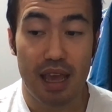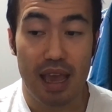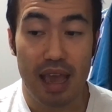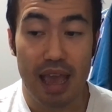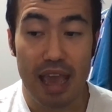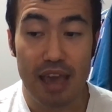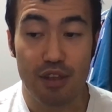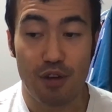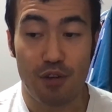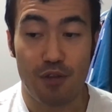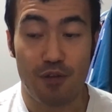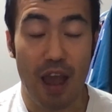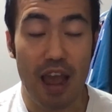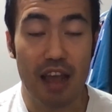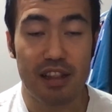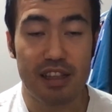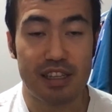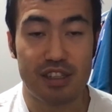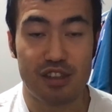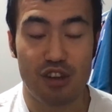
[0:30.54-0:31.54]
hey, they're
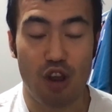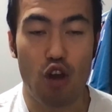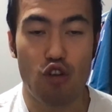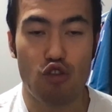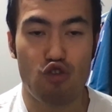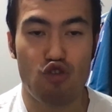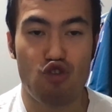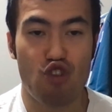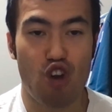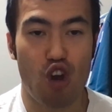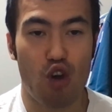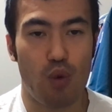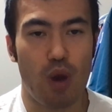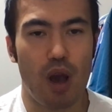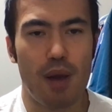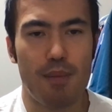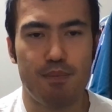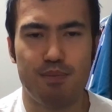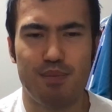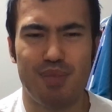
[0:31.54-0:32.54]
finally starting to show
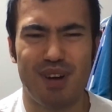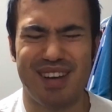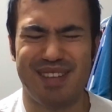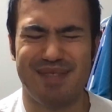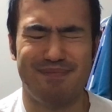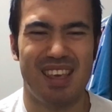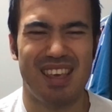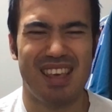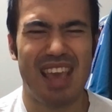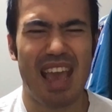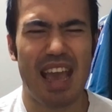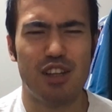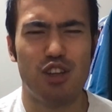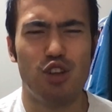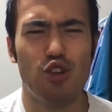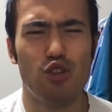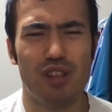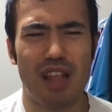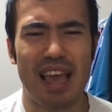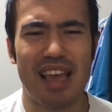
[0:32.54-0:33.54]
up, but yeah,
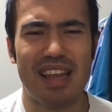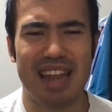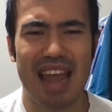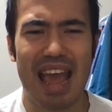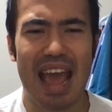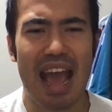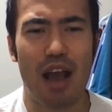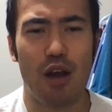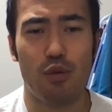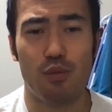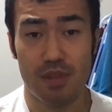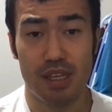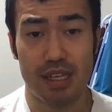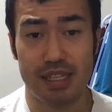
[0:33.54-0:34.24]
too late now.